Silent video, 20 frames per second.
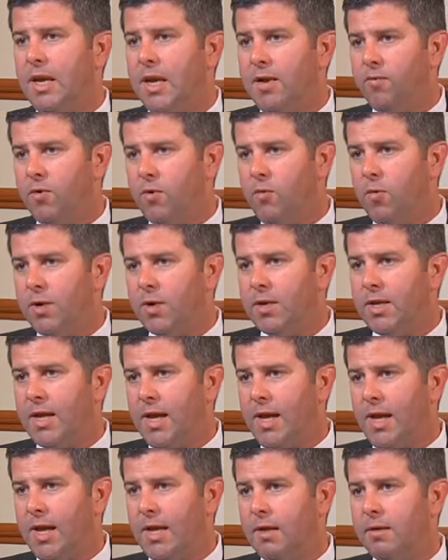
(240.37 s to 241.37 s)
Everyone
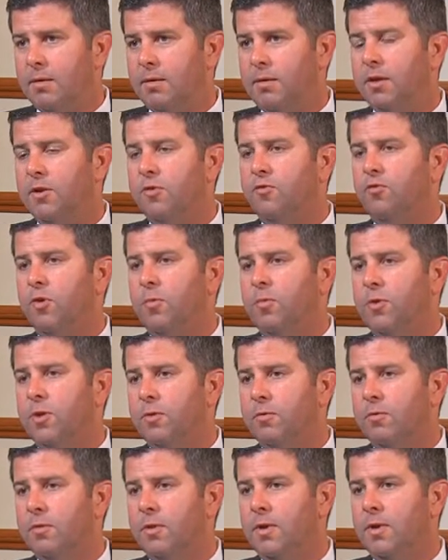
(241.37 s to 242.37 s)
can
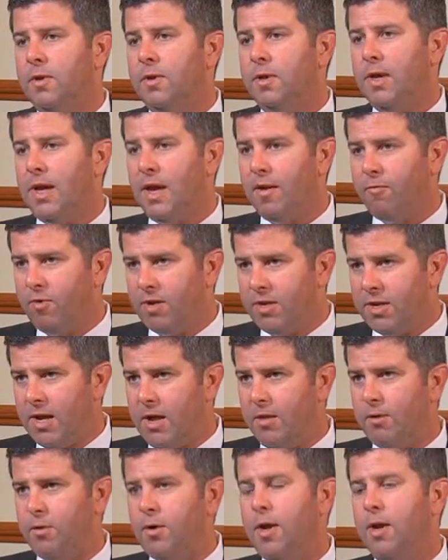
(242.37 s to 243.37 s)
contribute. Every
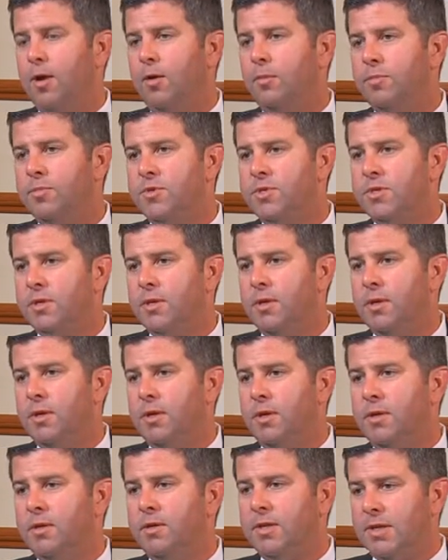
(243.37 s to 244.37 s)
dollar helps
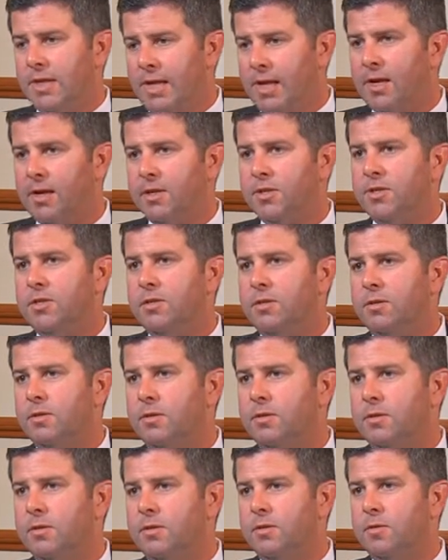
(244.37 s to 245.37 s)
to get us
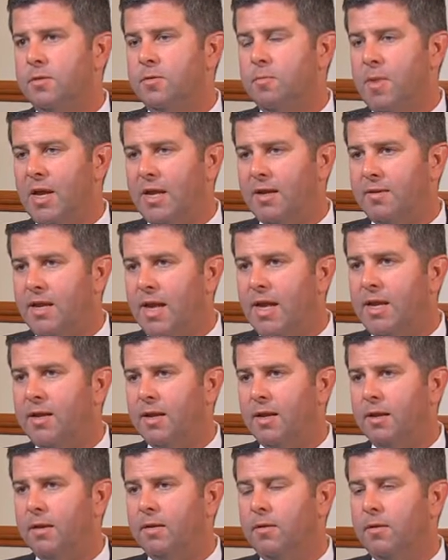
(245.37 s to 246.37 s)
to
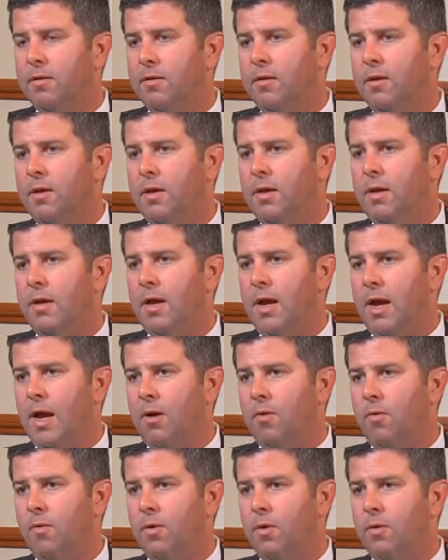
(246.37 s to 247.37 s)
maintaining
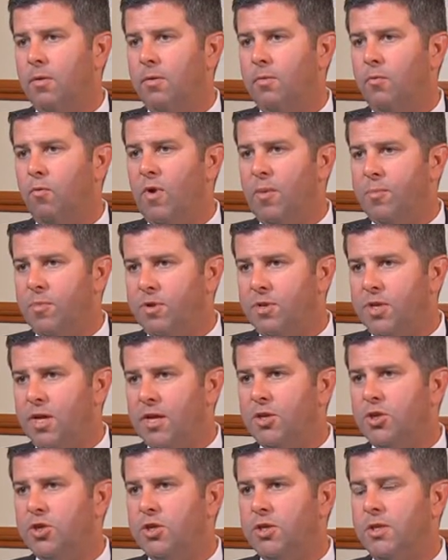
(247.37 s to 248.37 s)
our
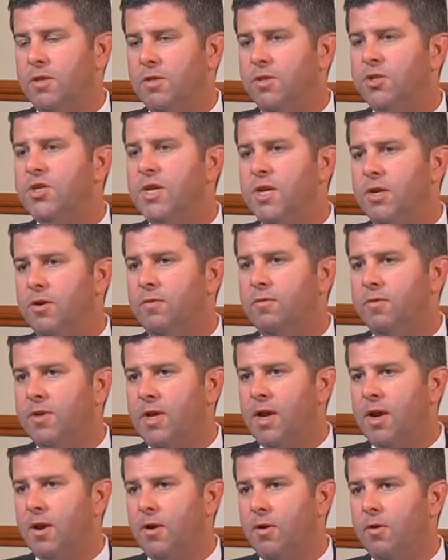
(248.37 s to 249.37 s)
reputation and the standard of
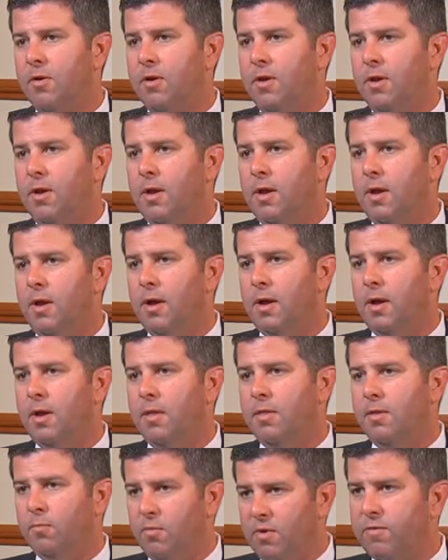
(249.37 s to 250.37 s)
care
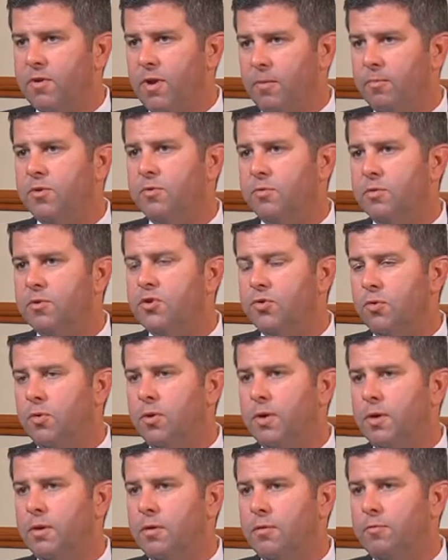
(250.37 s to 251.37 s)
that we've come to
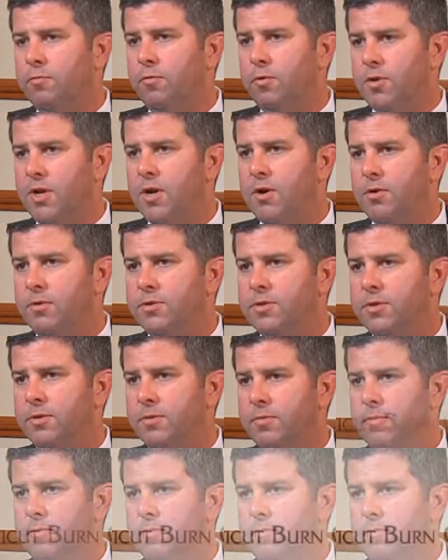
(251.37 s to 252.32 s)
enjoy for years.